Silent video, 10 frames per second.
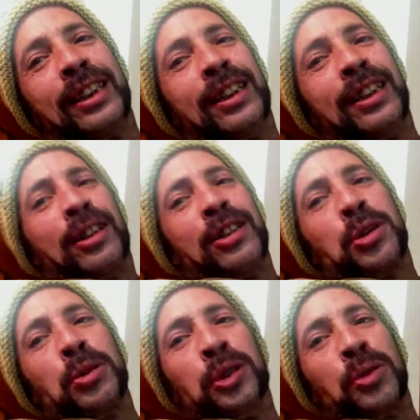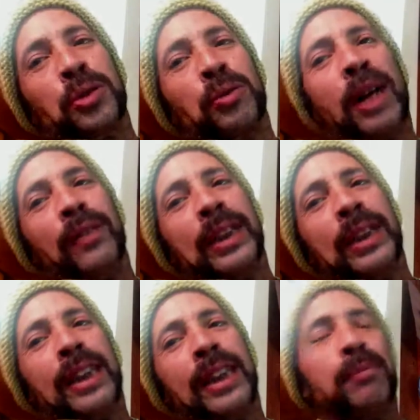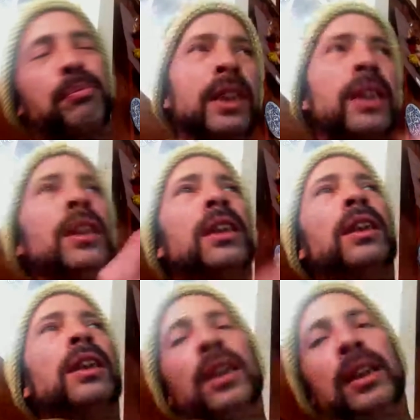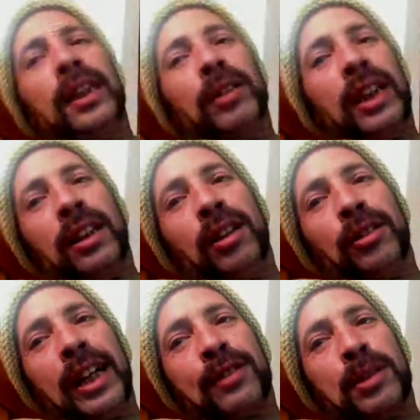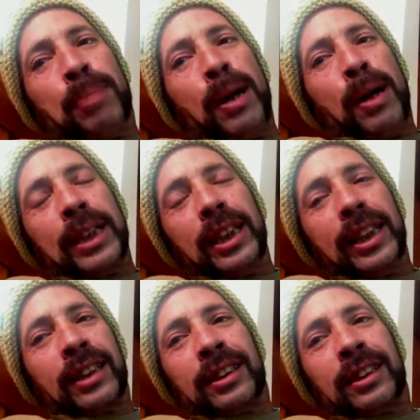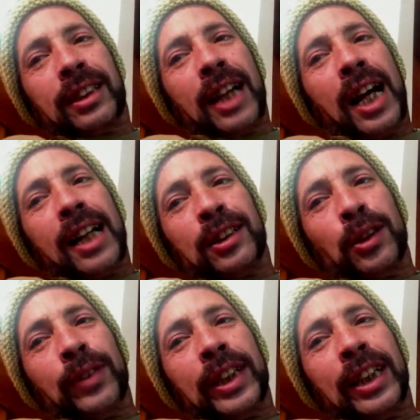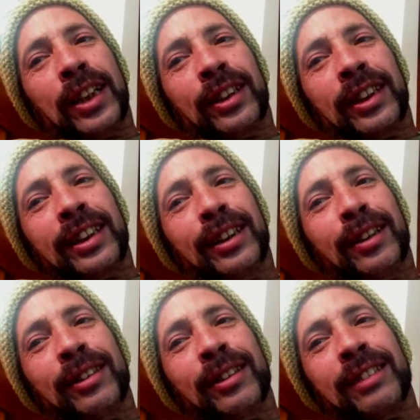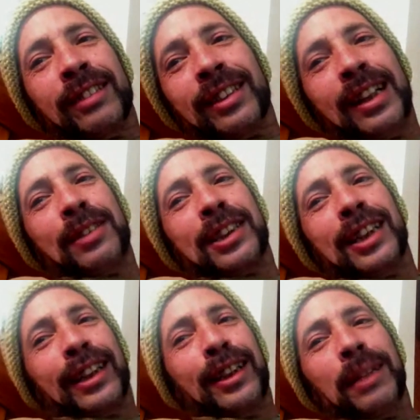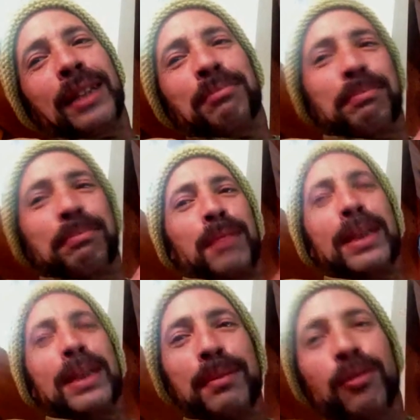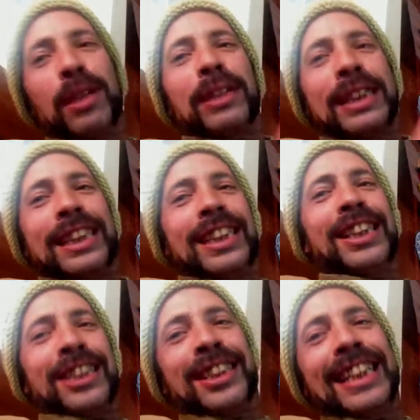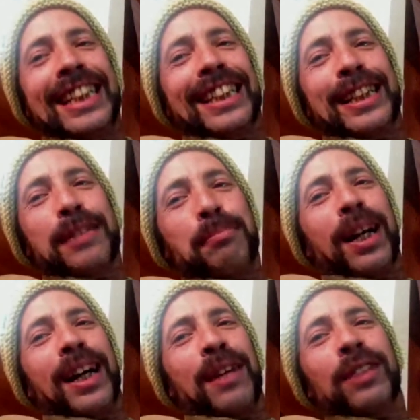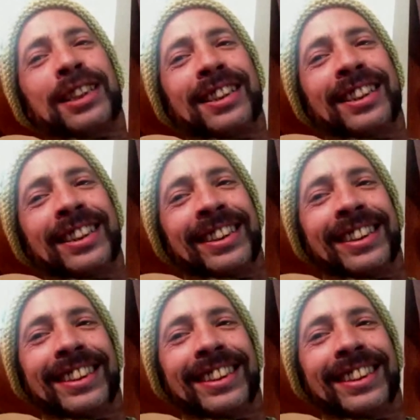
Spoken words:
and none of those tools are relevant. They do it. Let alone they have some puppy Linux guys over there that that I always like them. They bare minimum. What do we just need to get by? What's the